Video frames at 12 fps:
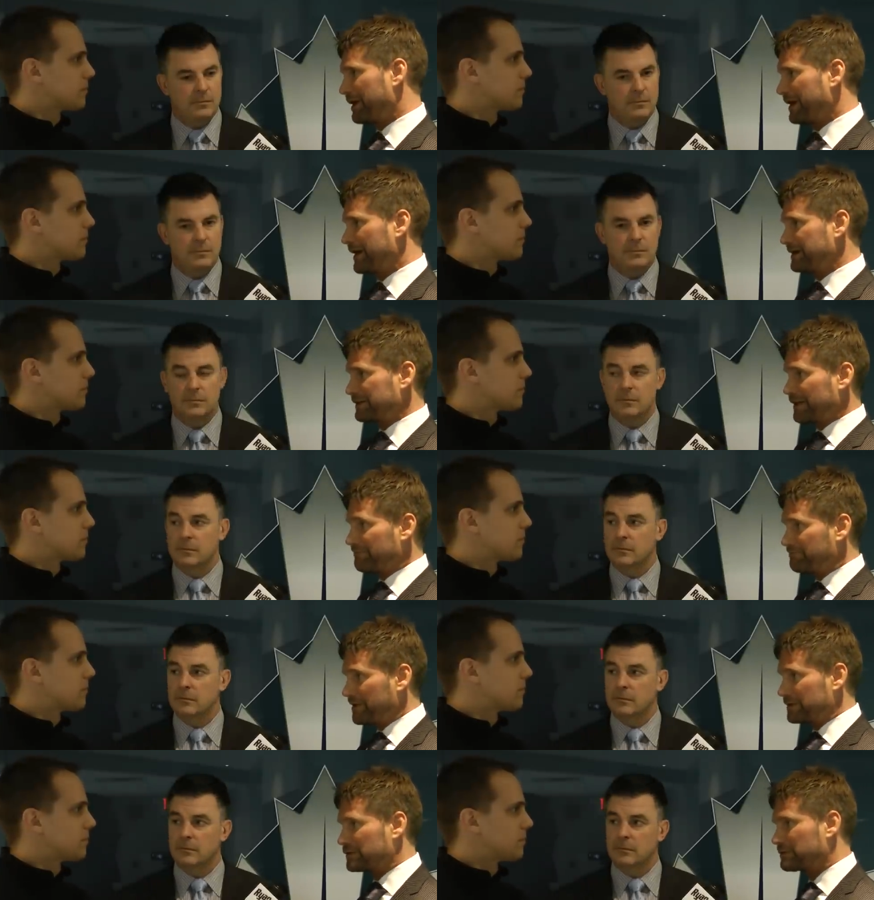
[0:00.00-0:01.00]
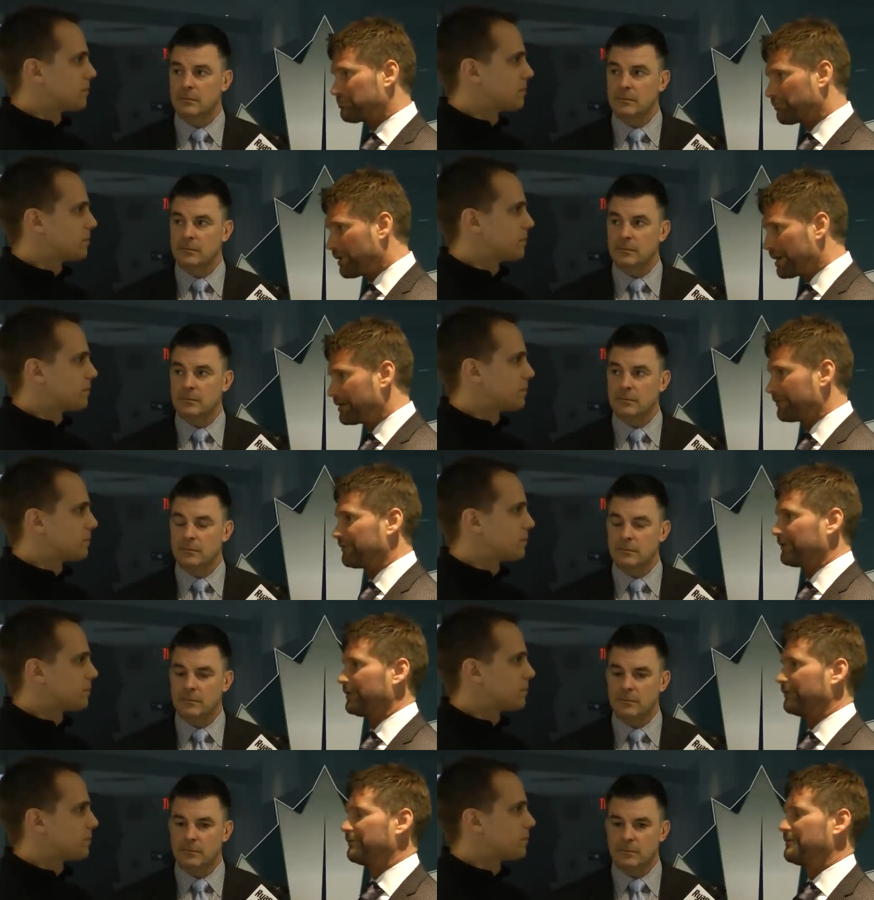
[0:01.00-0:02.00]
Speaker 1: It has that big spread of,
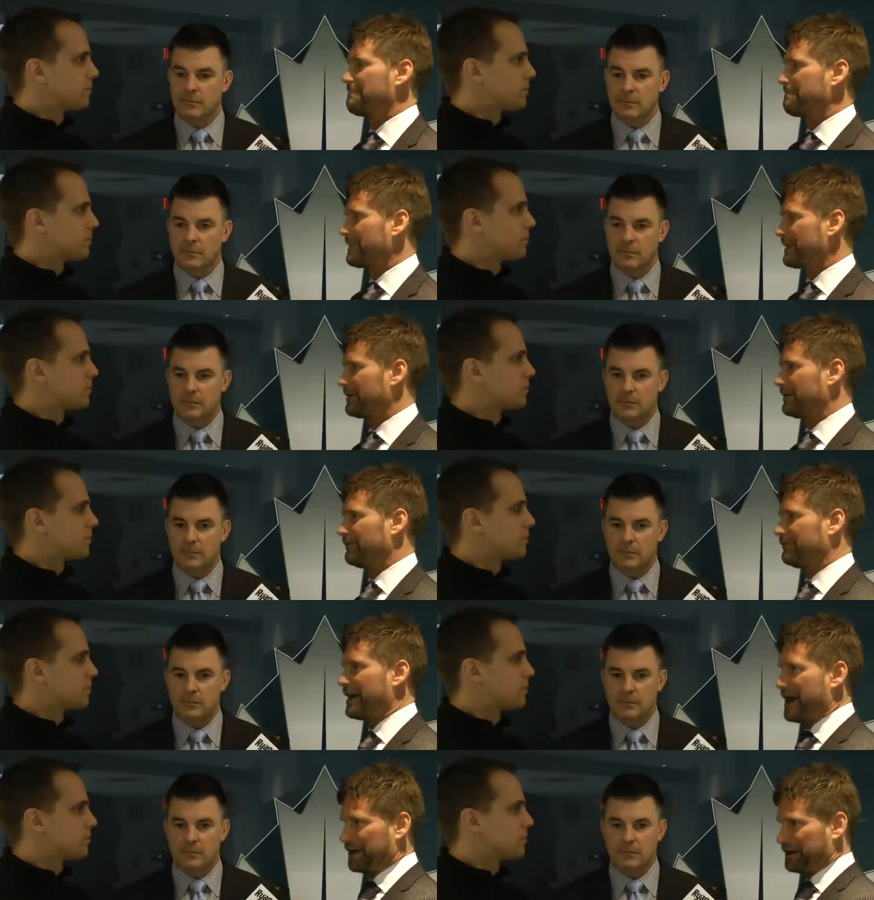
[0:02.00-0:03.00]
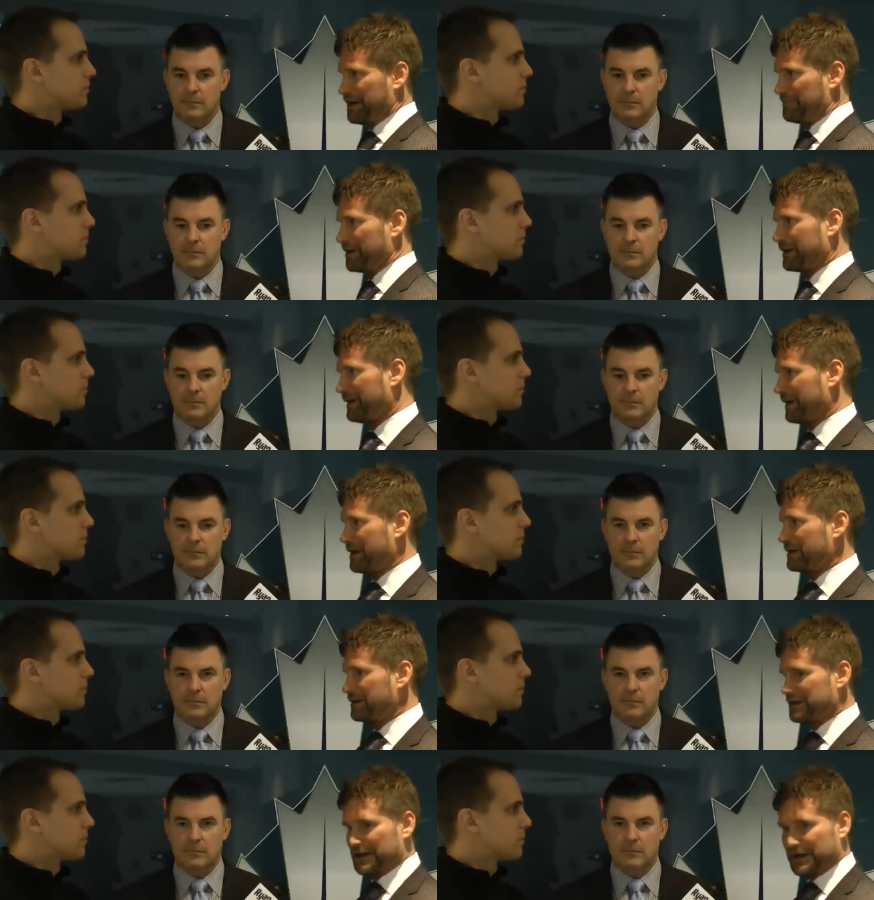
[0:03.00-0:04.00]
of, of academic
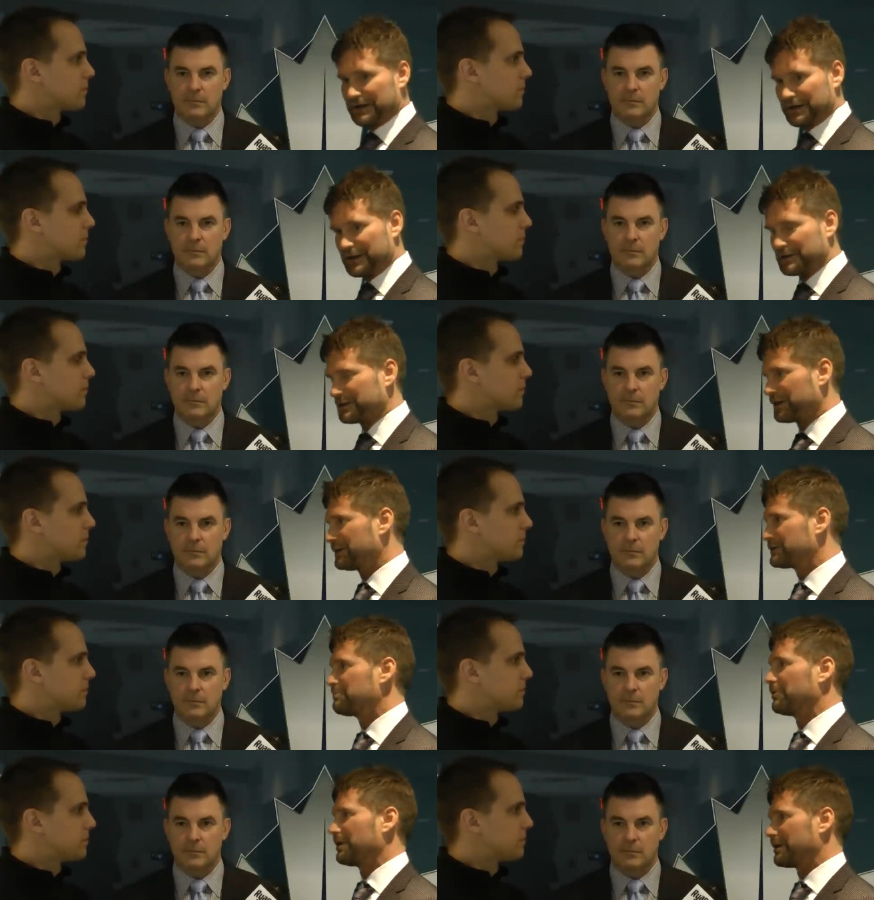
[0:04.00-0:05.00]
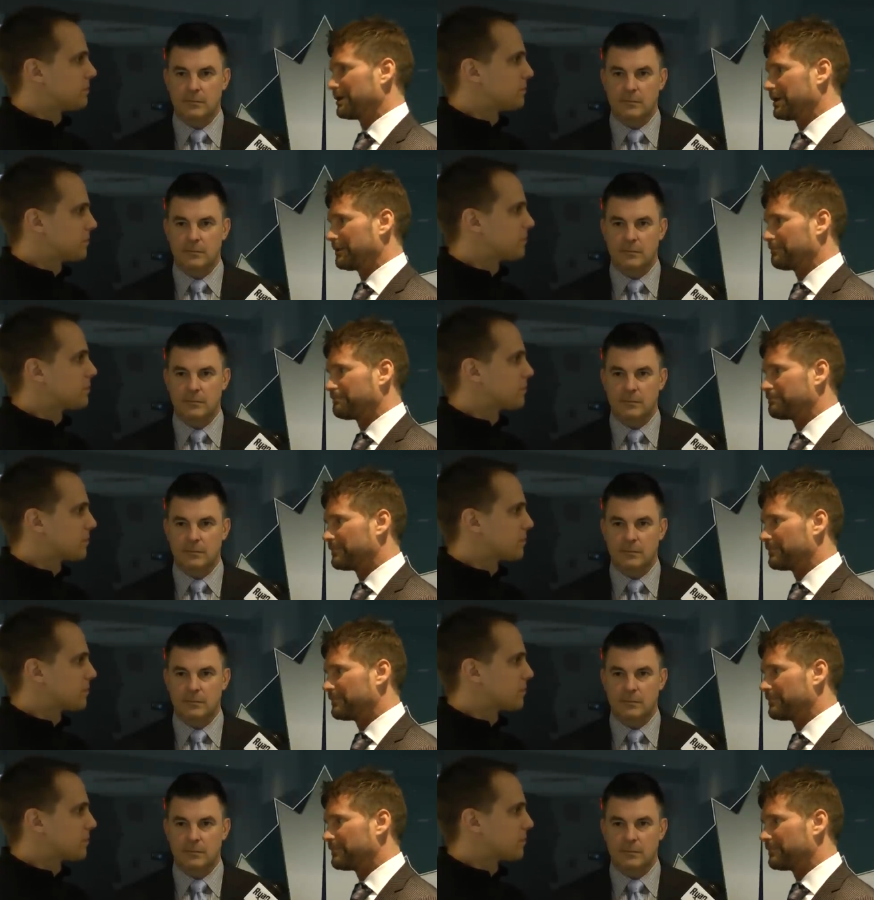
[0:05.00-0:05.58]
and, uh, and sporting um,